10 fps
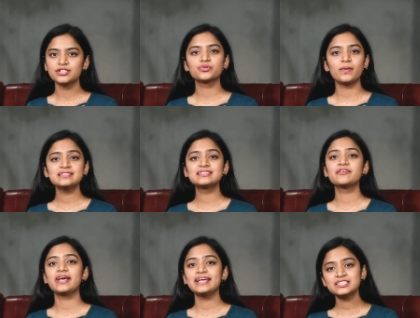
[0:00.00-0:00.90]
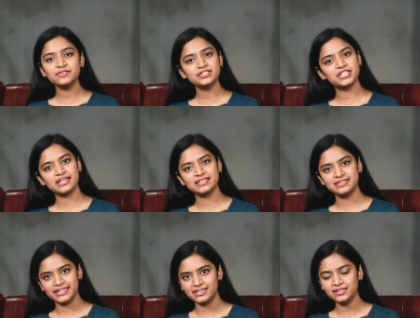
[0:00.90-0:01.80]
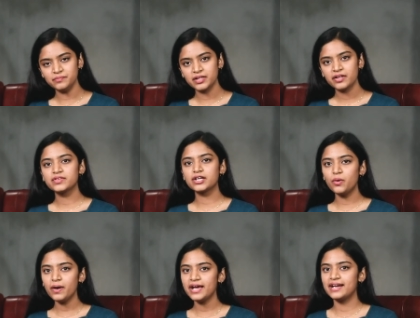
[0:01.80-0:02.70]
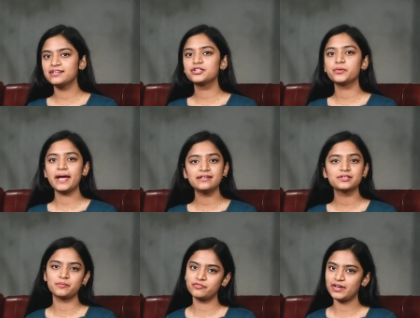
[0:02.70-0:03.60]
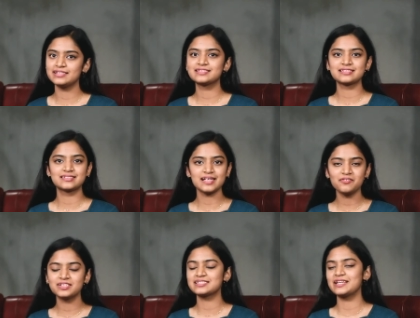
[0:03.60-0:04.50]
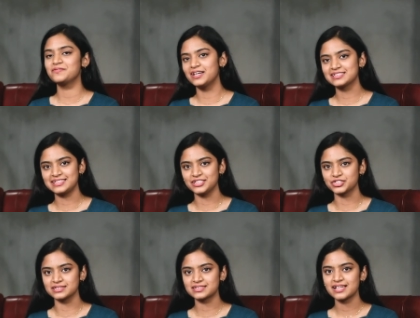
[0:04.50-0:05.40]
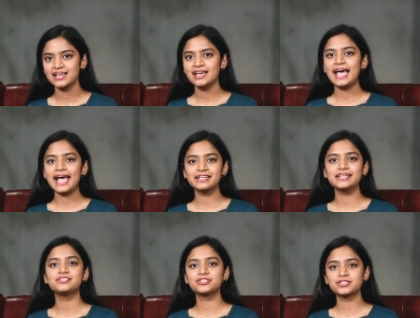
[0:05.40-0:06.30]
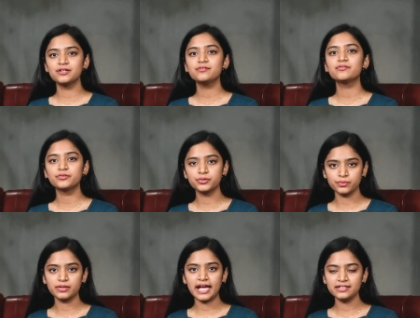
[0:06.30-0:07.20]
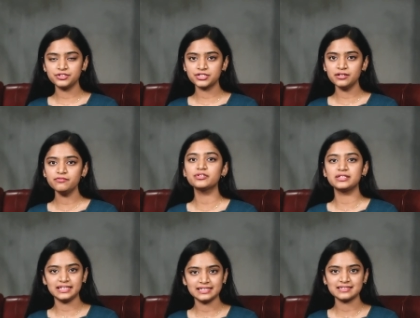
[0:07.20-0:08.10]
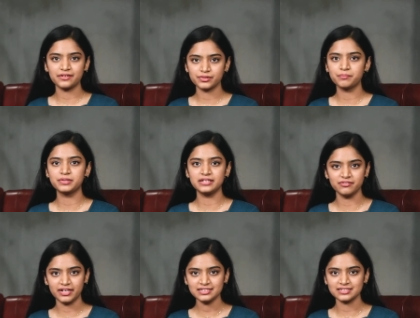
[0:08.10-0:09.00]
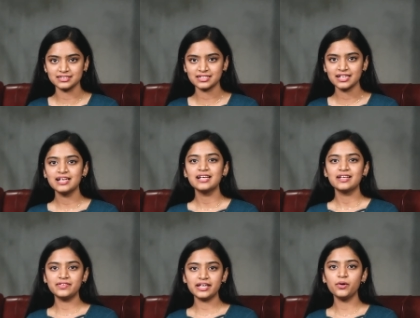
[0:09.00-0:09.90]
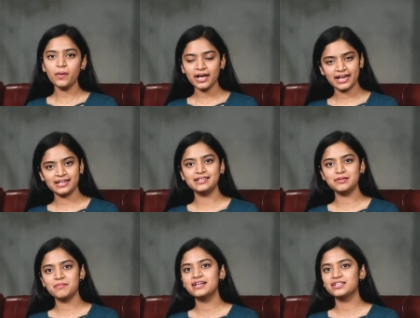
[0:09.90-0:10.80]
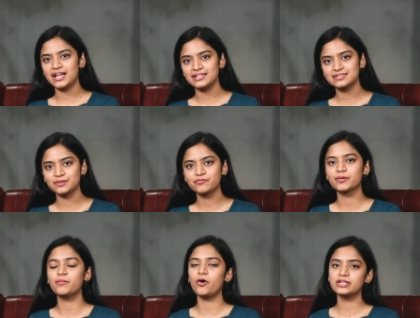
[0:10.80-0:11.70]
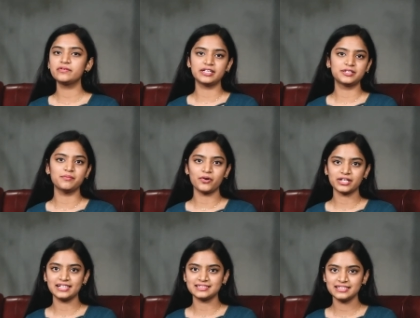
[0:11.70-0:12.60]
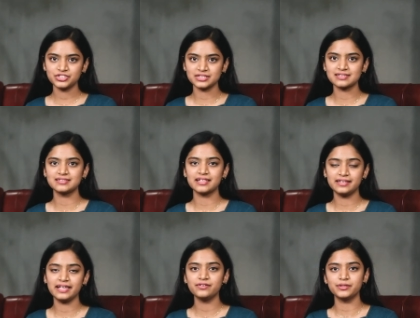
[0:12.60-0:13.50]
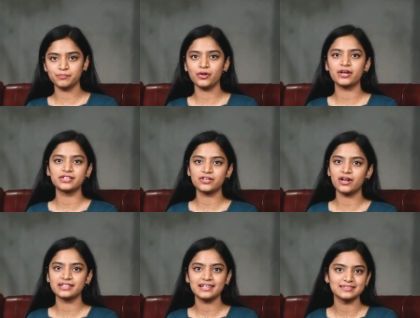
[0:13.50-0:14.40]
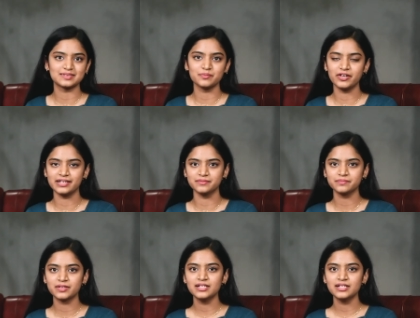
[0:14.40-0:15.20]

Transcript: So once they've exfiltrated data, they go ahead to encrypt files, servers, and workstations. And in return for these encrypted devices, they go ahead and demand a ransom from all the victim organizations that they deployed the Conti ransomware in.